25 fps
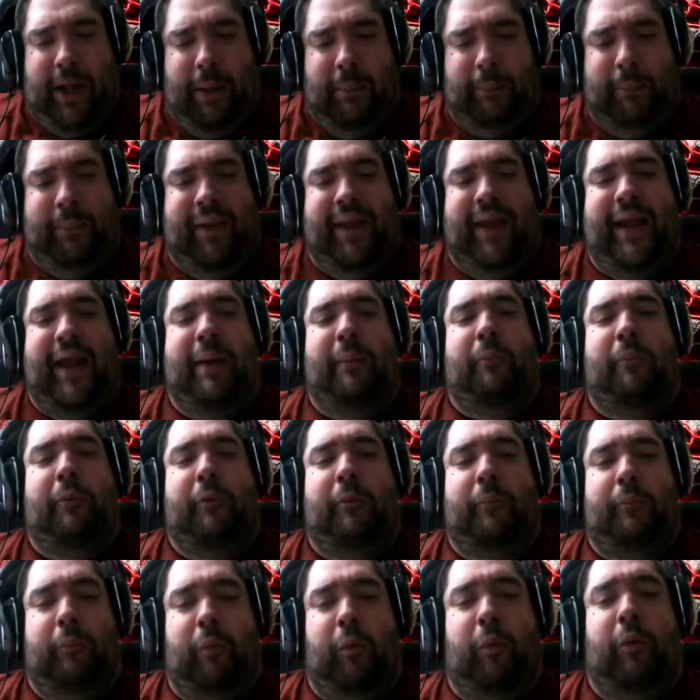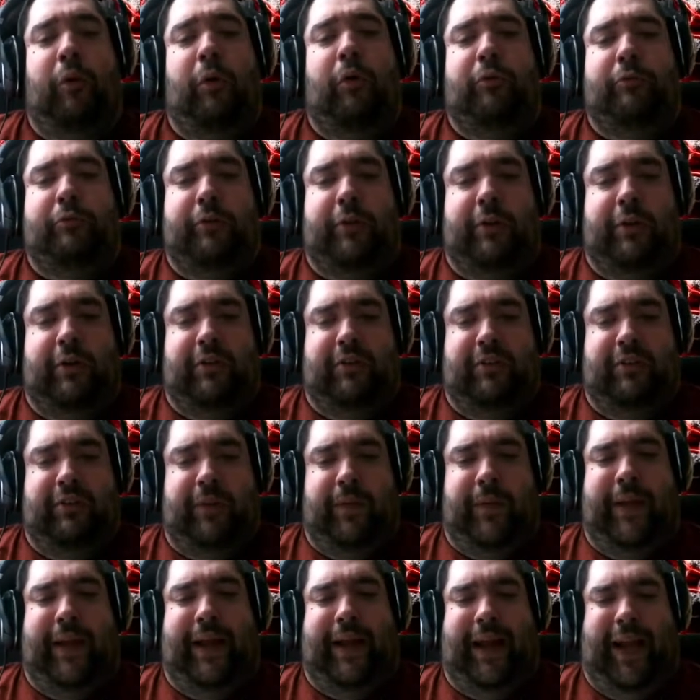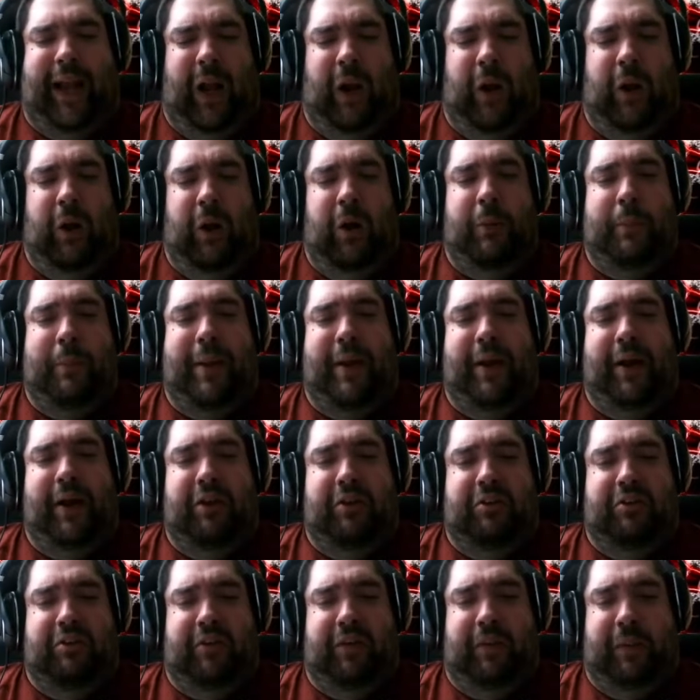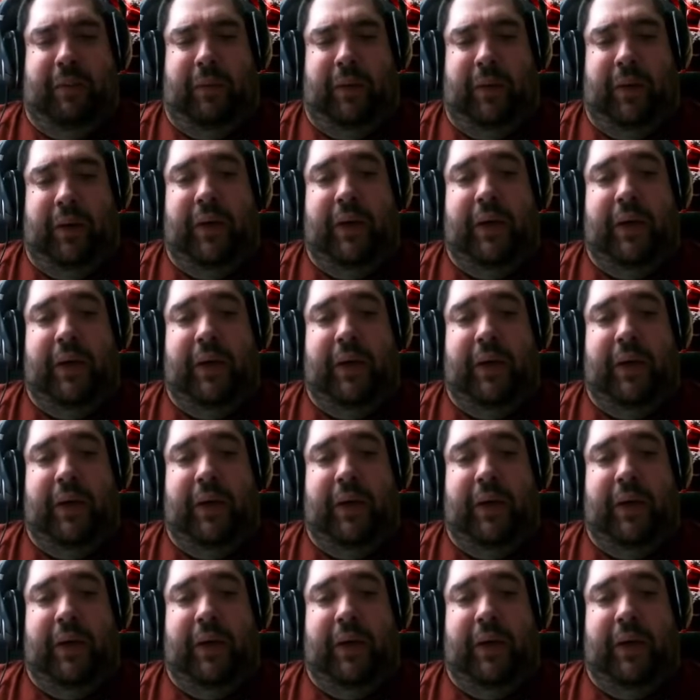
being able to morph until they cared about each other.